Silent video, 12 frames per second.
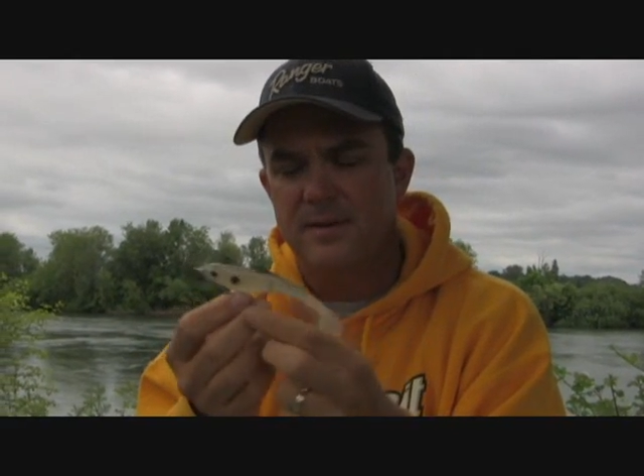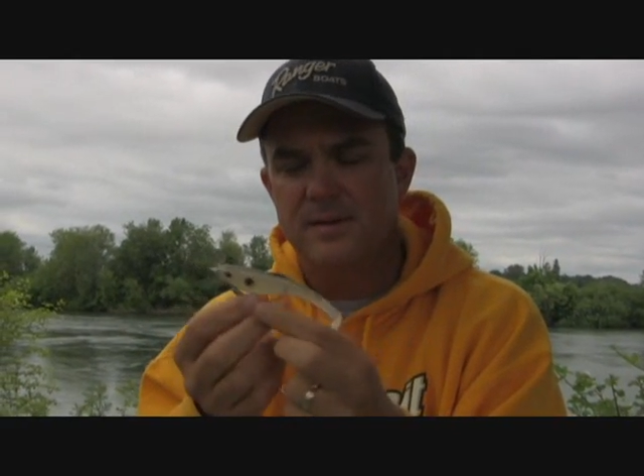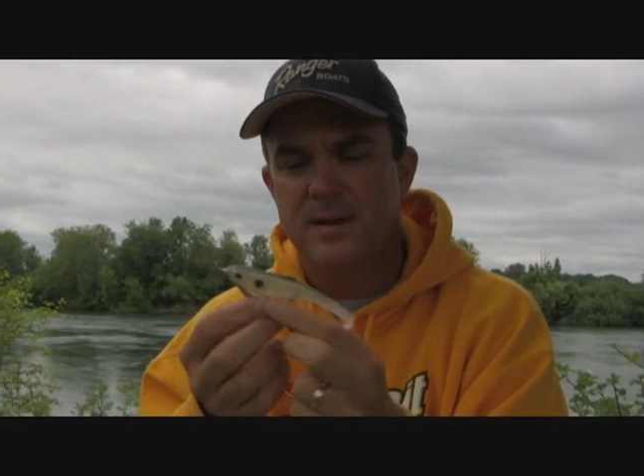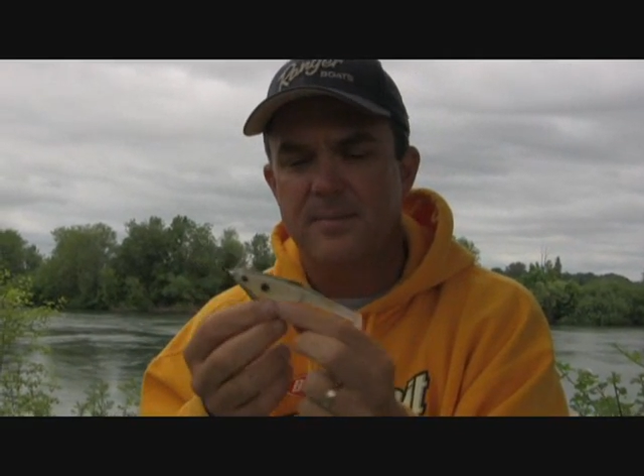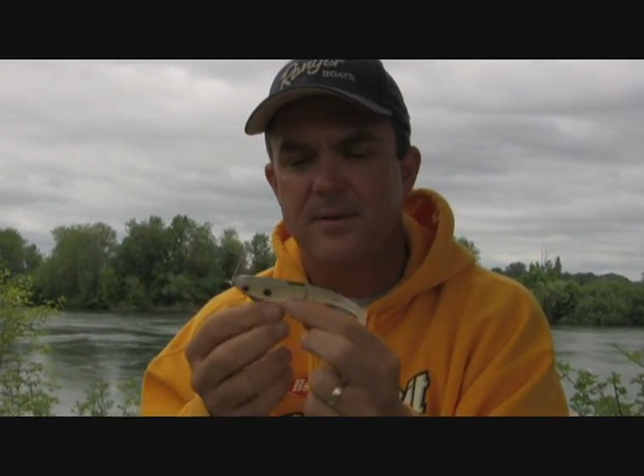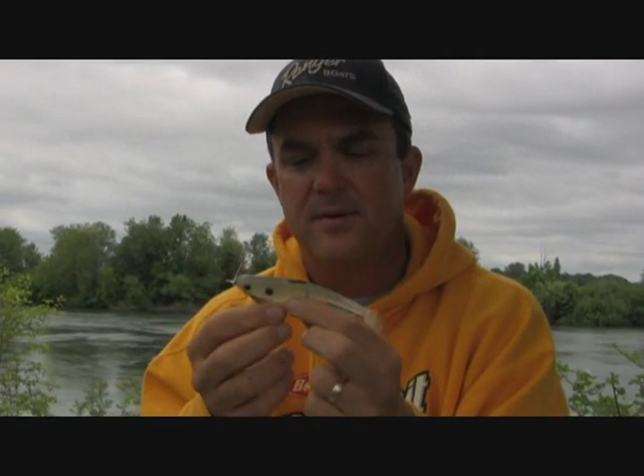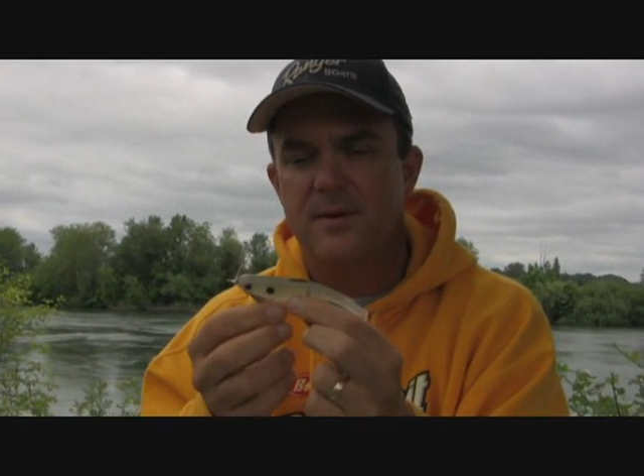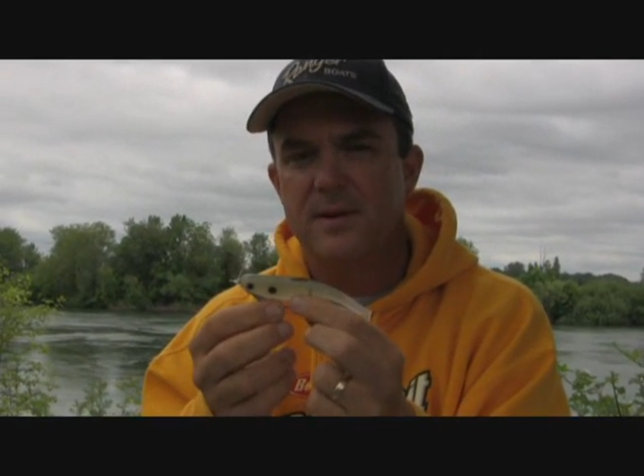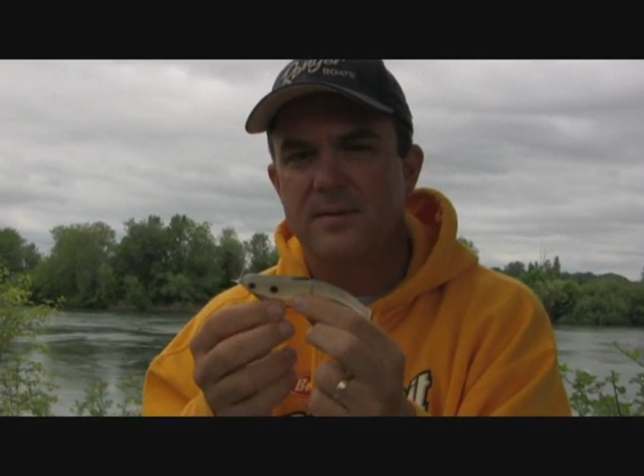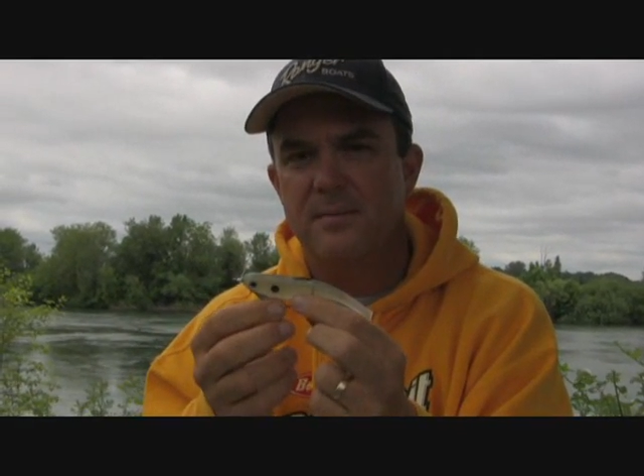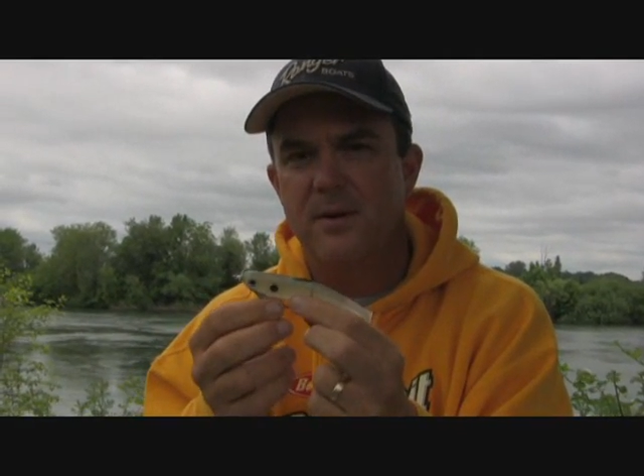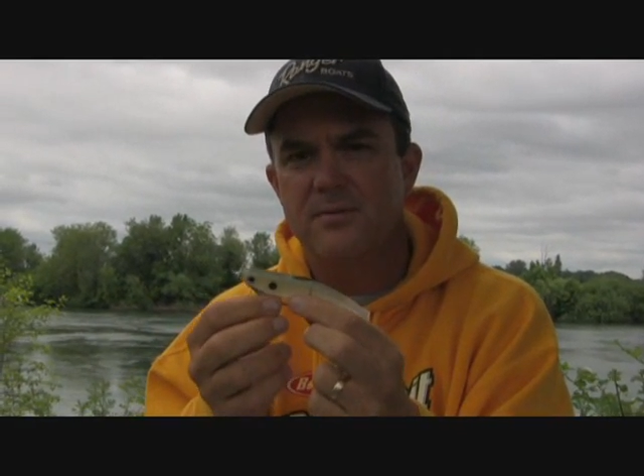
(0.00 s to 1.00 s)
this up
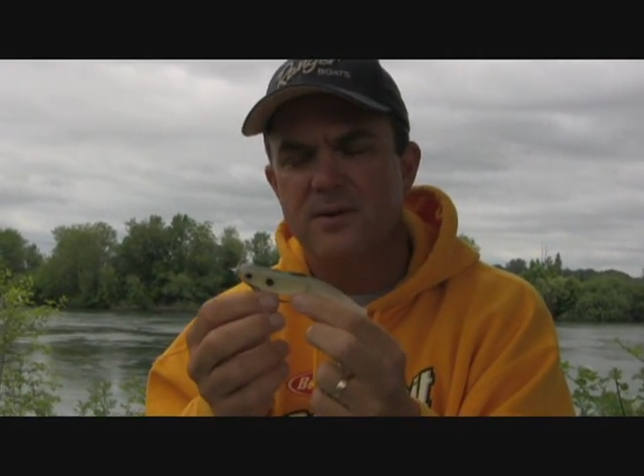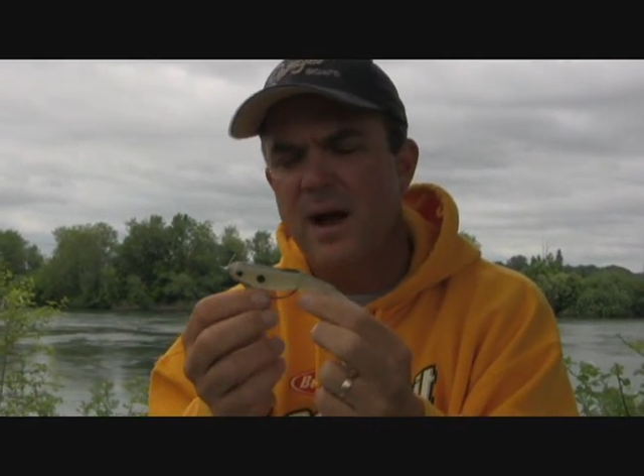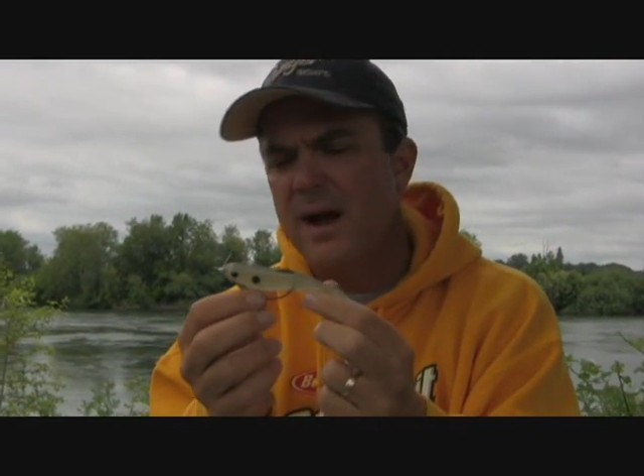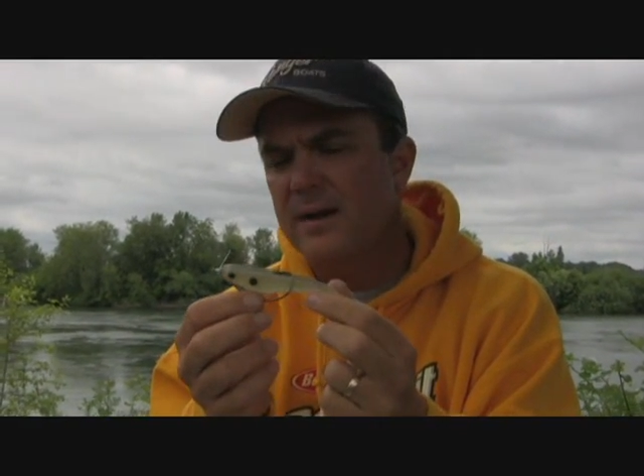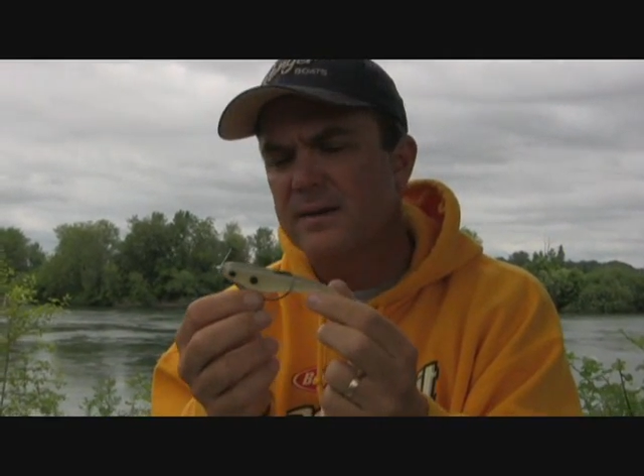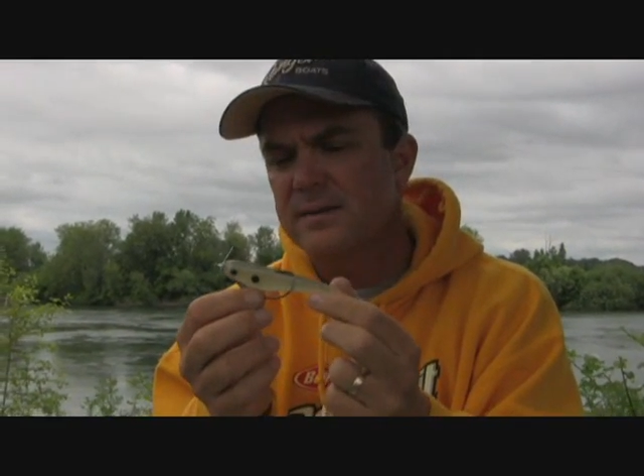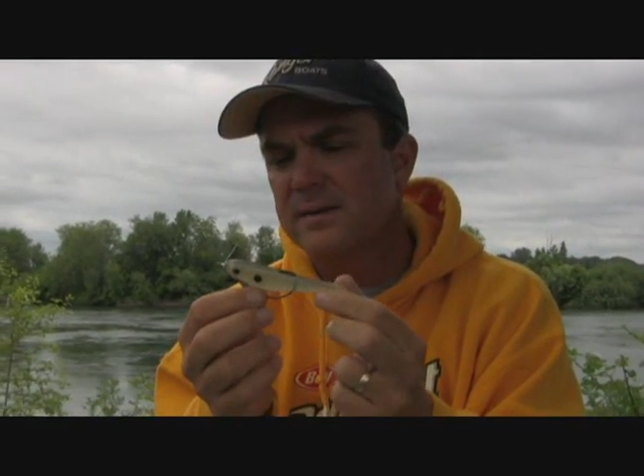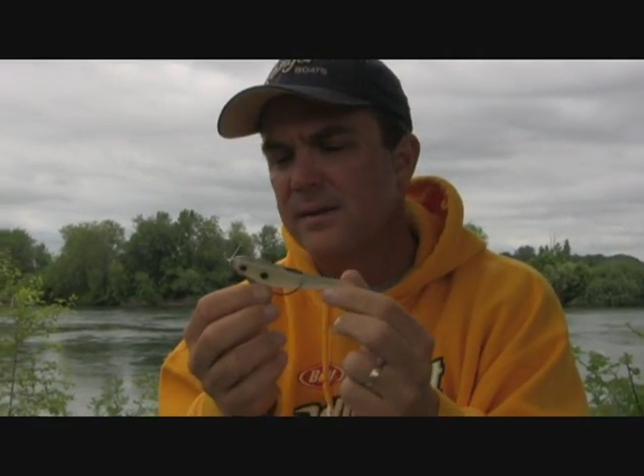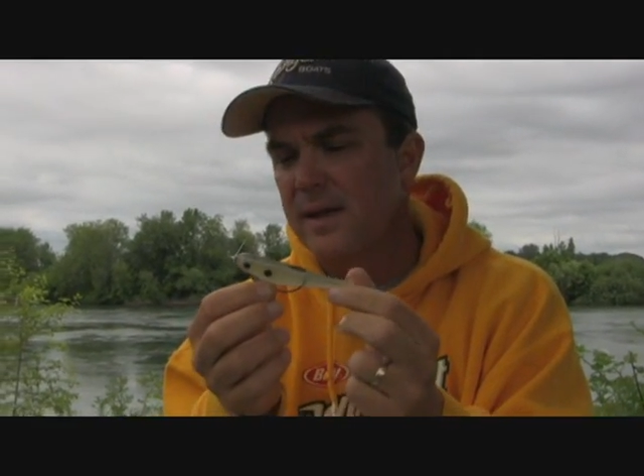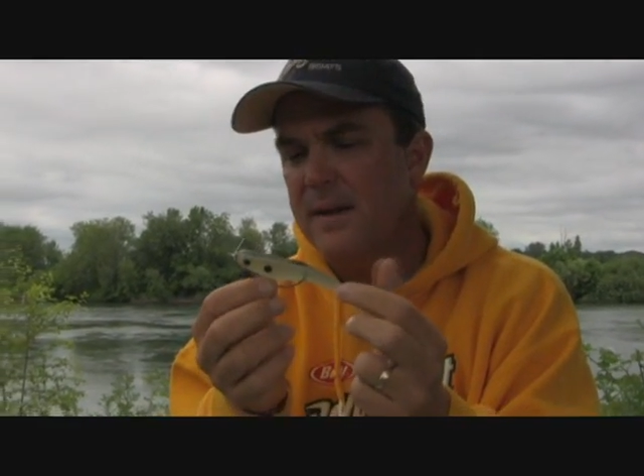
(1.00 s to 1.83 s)
underneath boat docks,